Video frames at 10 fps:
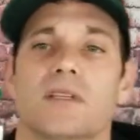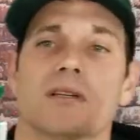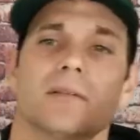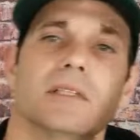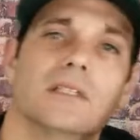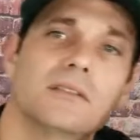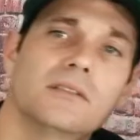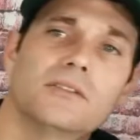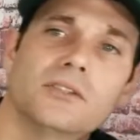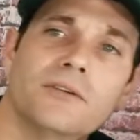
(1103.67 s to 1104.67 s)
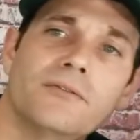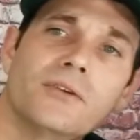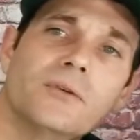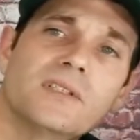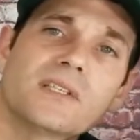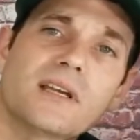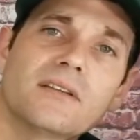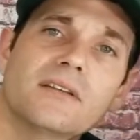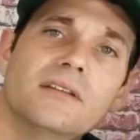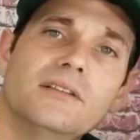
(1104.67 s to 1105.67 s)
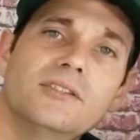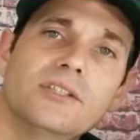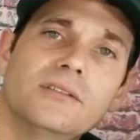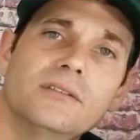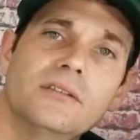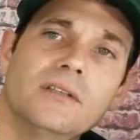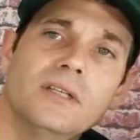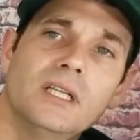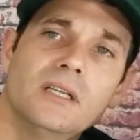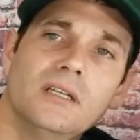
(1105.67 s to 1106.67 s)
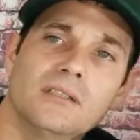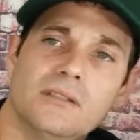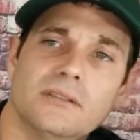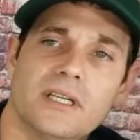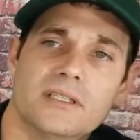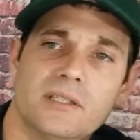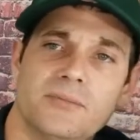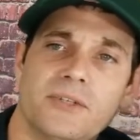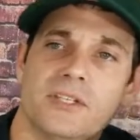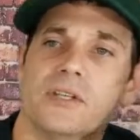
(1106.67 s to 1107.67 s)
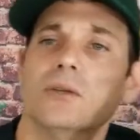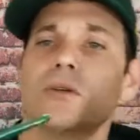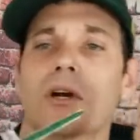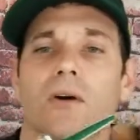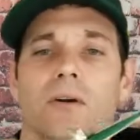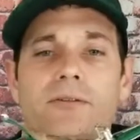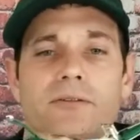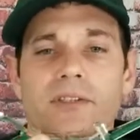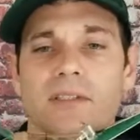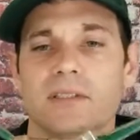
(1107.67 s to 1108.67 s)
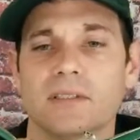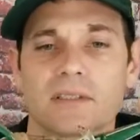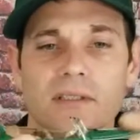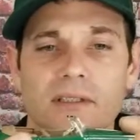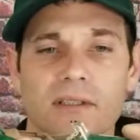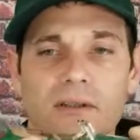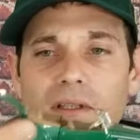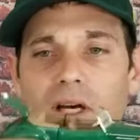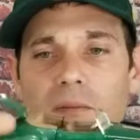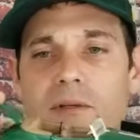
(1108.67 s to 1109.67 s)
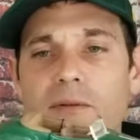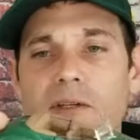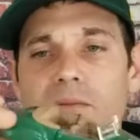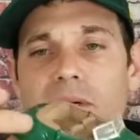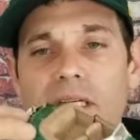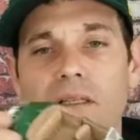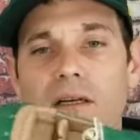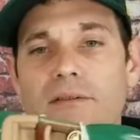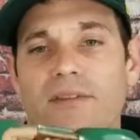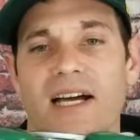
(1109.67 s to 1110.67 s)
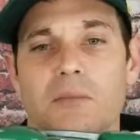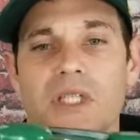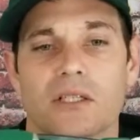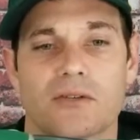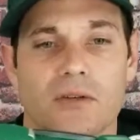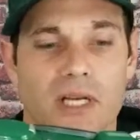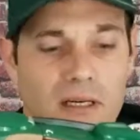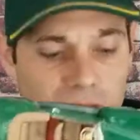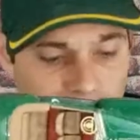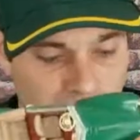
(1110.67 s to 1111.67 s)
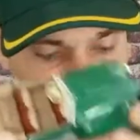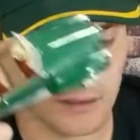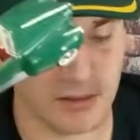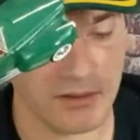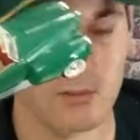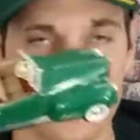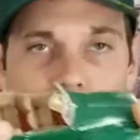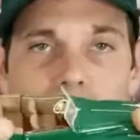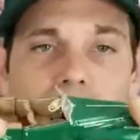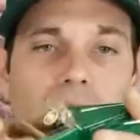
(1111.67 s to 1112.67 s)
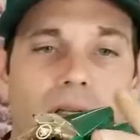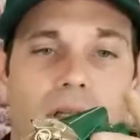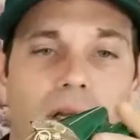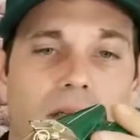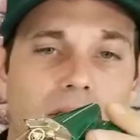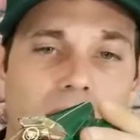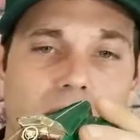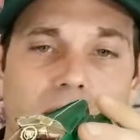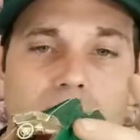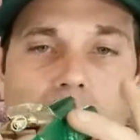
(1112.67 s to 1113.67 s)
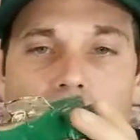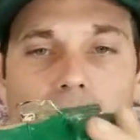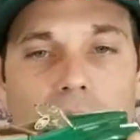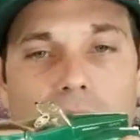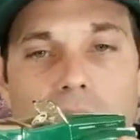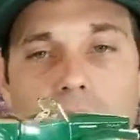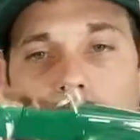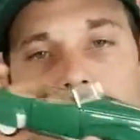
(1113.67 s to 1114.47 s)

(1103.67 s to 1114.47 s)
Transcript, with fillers: up and gives you a view inside the engine. So yeah, it's a pretty cool car for 50 cents. I know a lot of people pay like five bucks for that. We see there went the other headlight. So yeah,